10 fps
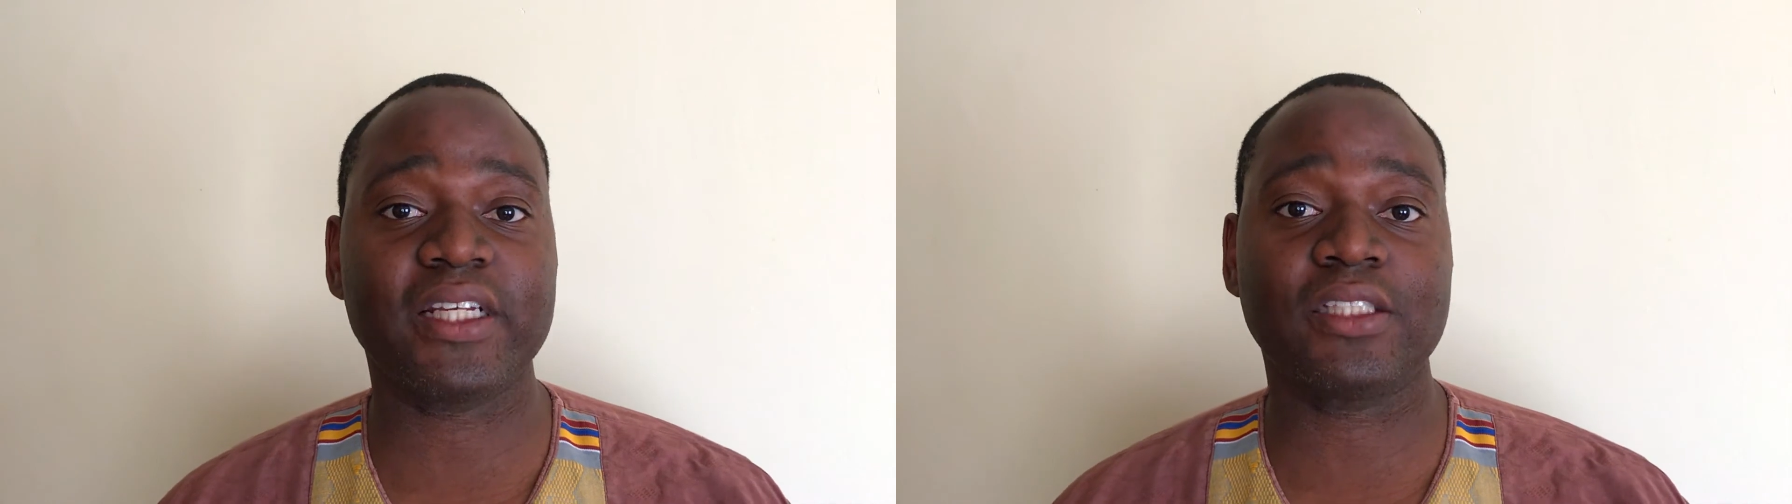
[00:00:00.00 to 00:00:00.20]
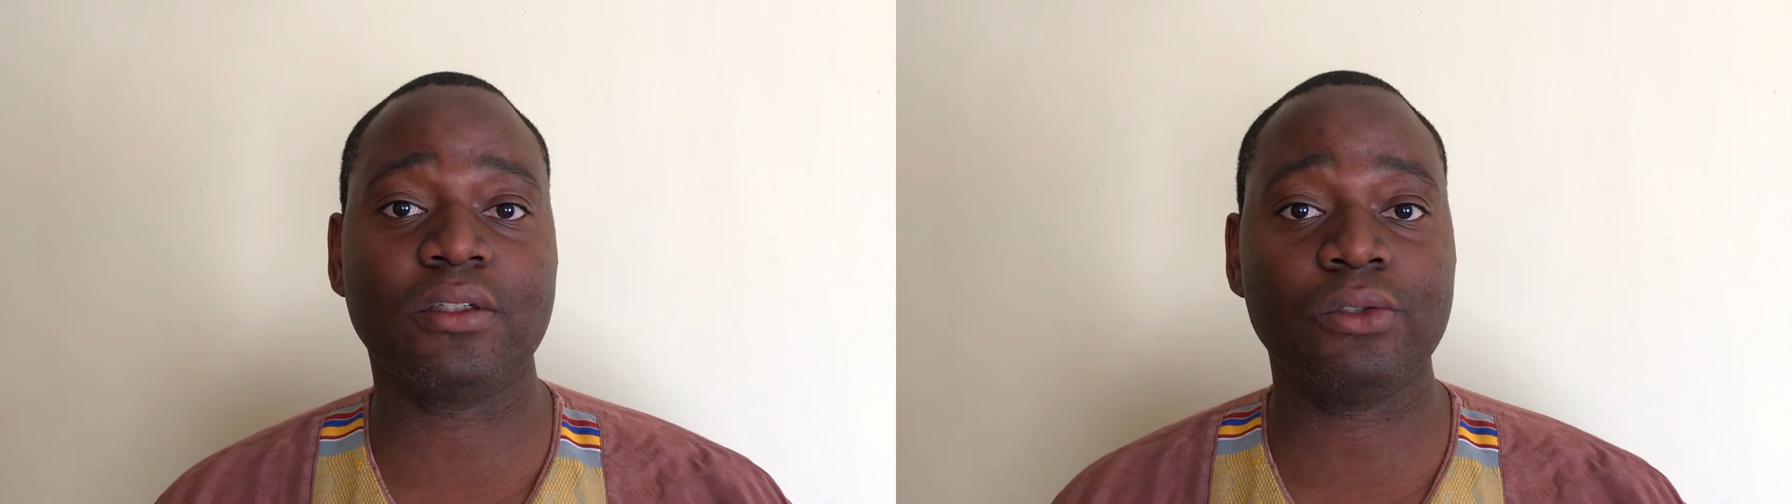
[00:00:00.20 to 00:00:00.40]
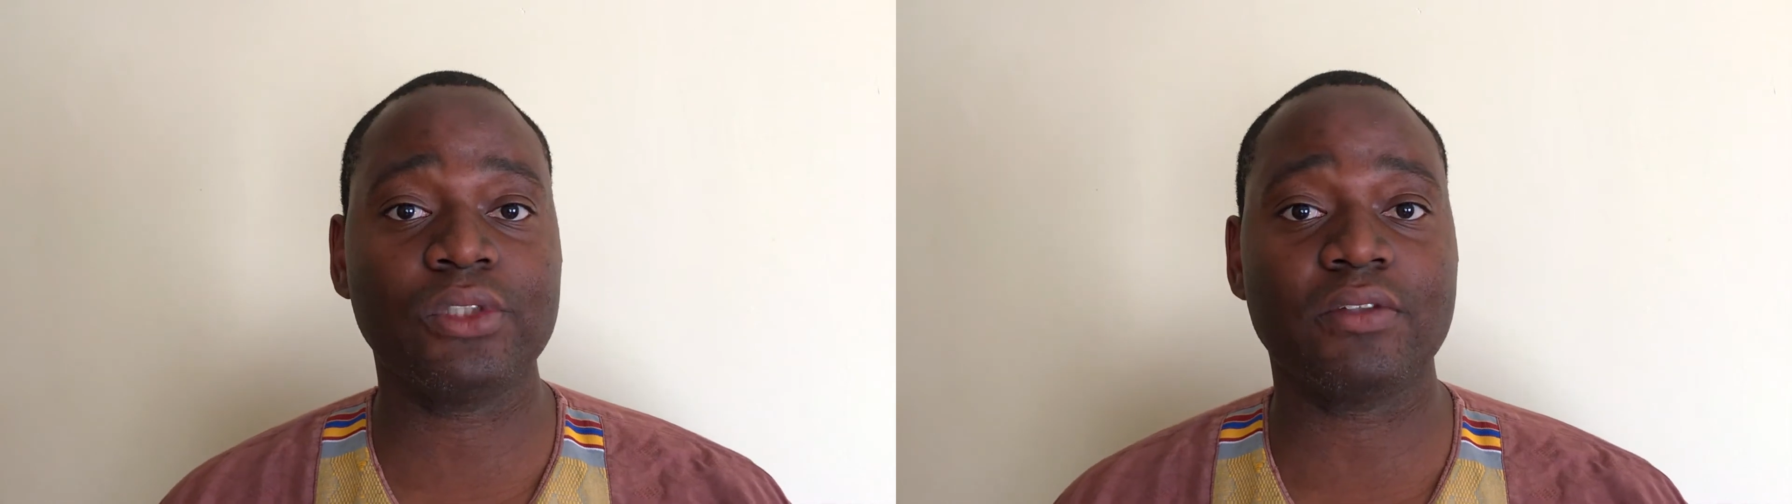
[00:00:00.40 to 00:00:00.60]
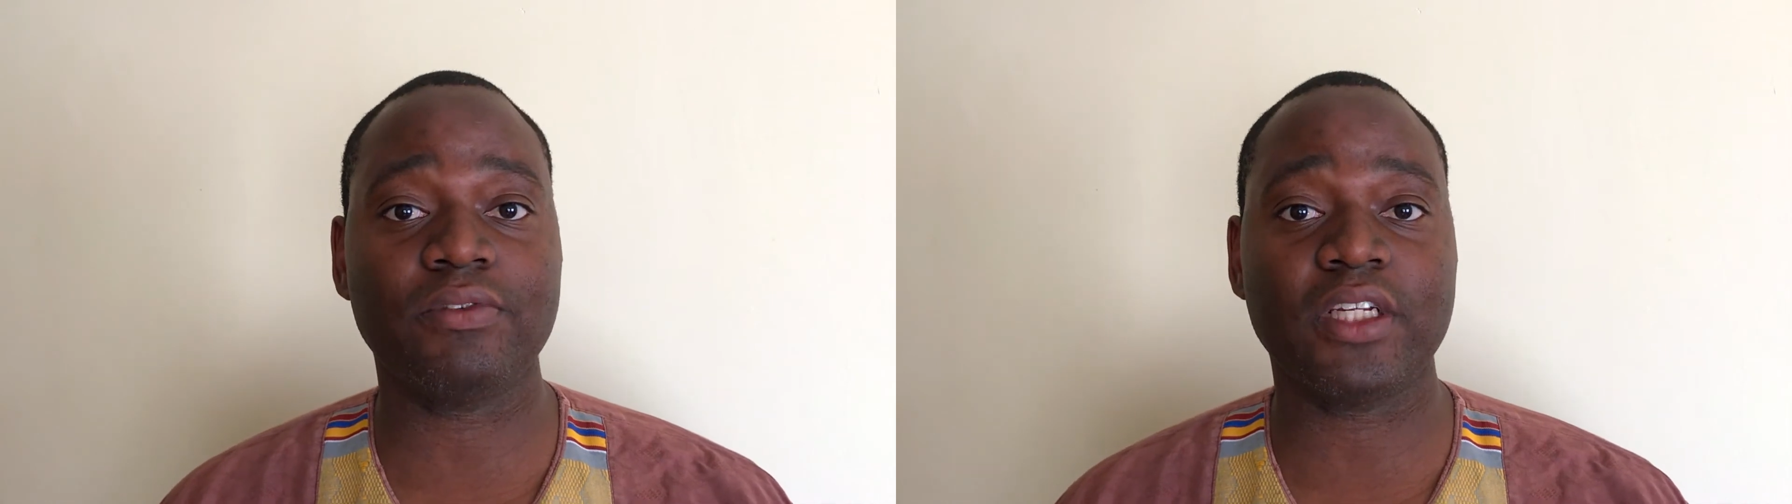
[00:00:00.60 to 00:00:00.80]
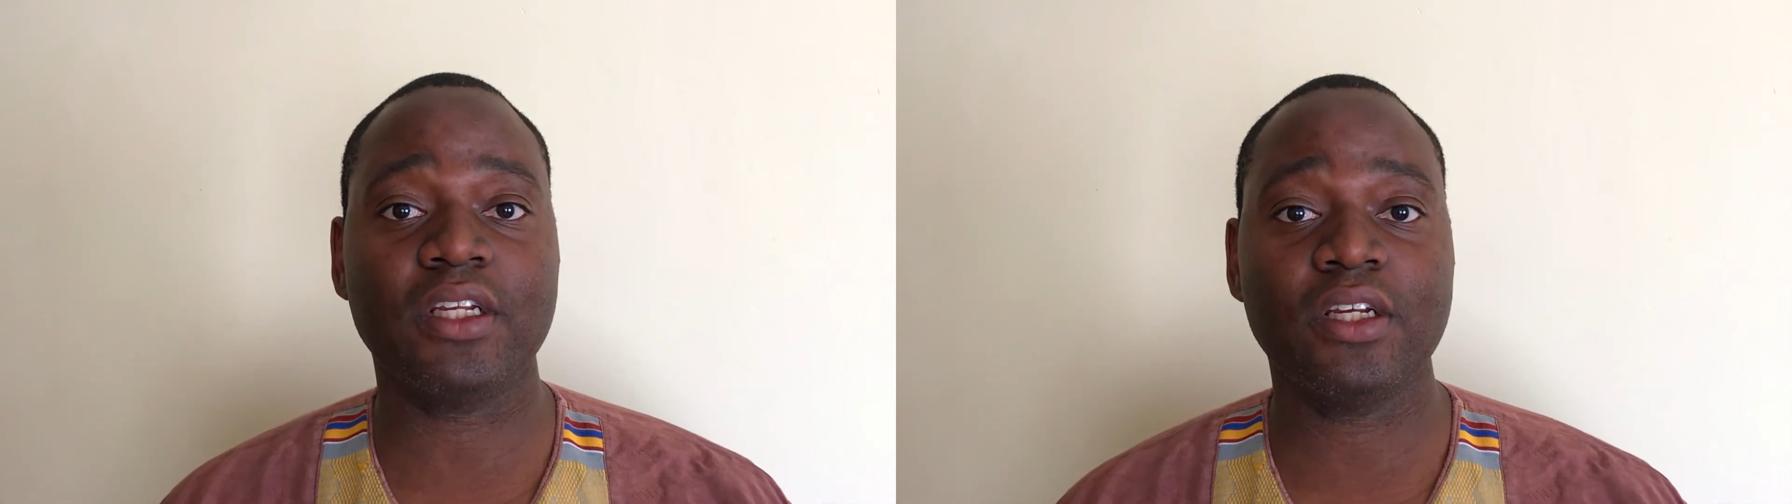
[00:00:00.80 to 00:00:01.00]

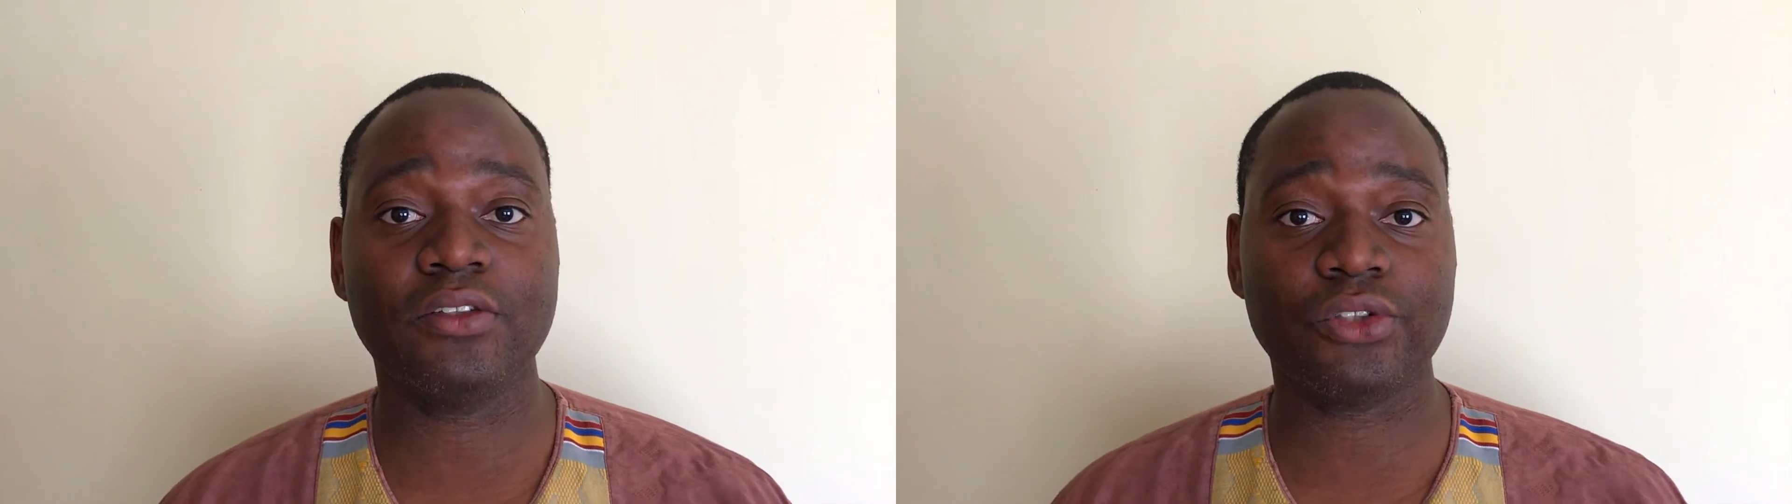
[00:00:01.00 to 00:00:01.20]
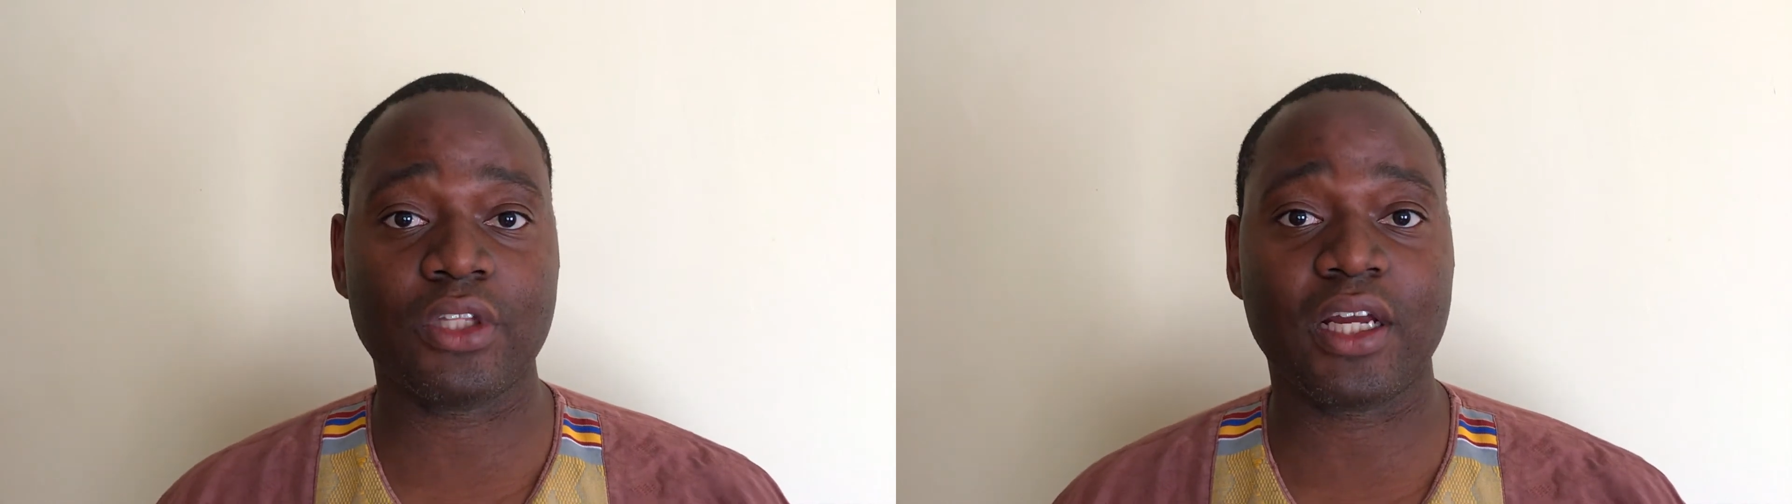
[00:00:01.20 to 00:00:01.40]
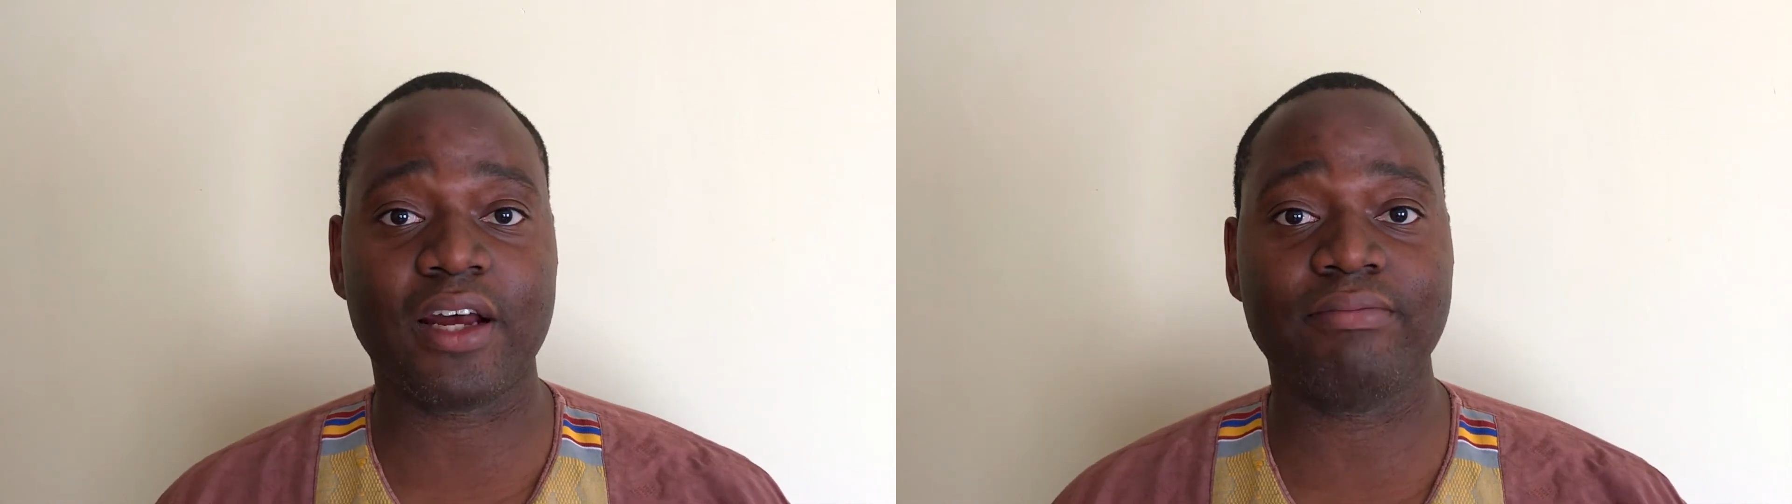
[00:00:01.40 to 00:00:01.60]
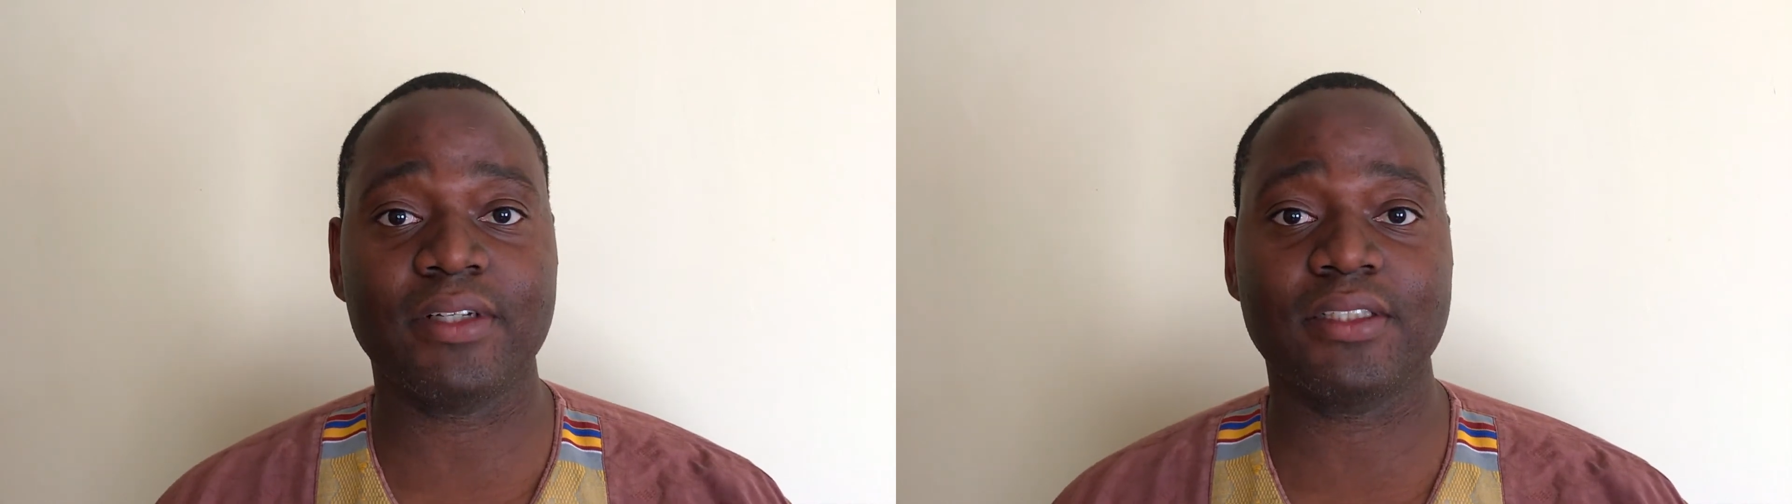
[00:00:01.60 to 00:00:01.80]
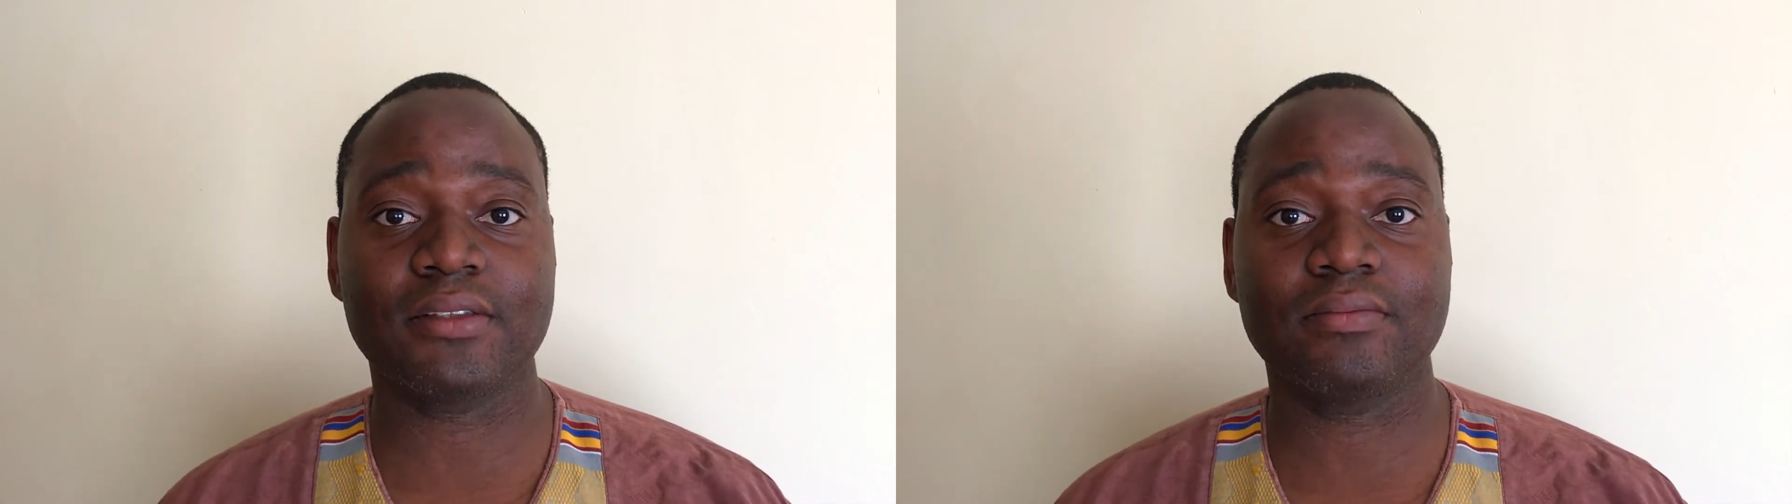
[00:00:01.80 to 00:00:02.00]
exclusively to the government.